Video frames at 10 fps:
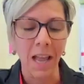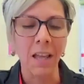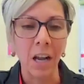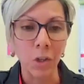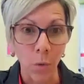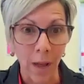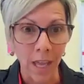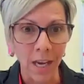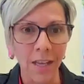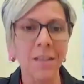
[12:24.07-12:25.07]
I
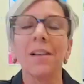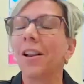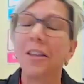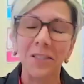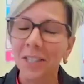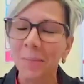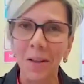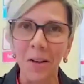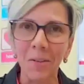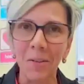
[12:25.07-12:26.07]
graduated long time
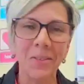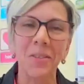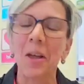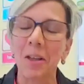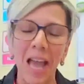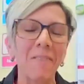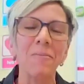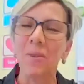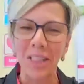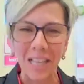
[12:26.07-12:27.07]
ago, so I have
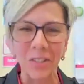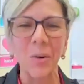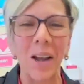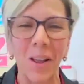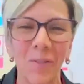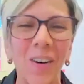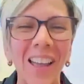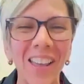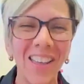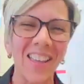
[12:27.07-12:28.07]
more than
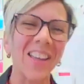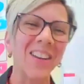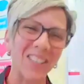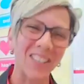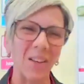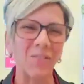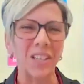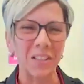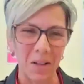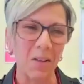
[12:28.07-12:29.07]
25 years of,
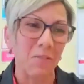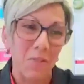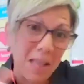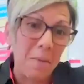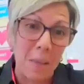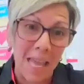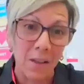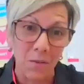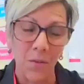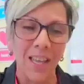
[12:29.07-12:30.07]
of
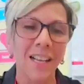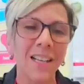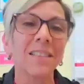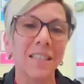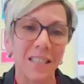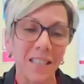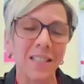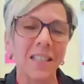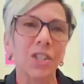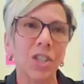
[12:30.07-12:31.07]
being in field. This
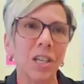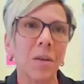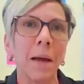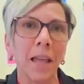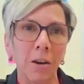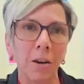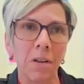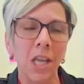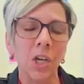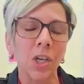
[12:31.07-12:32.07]
right. is actually my
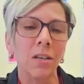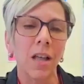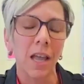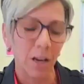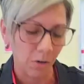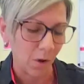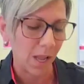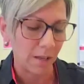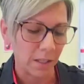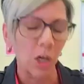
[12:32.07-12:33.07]
career. I
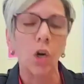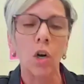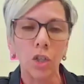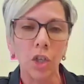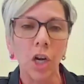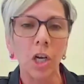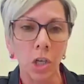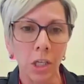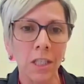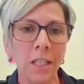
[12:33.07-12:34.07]
graduated as an early
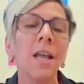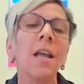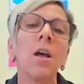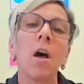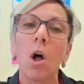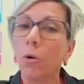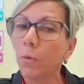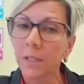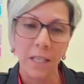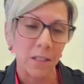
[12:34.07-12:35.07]
childhood,
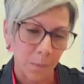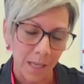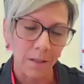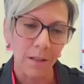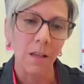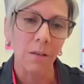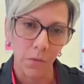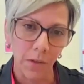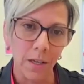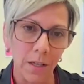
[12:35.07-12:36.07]
always has been in
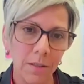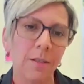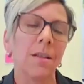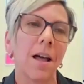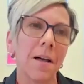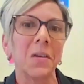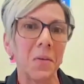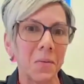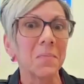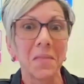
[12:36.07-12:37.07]
field.
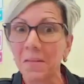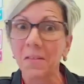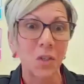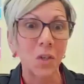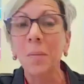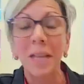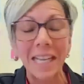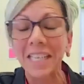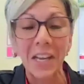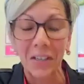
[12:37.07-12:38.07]
So too
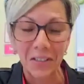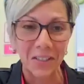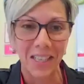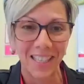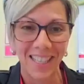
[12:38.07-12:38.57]
many years.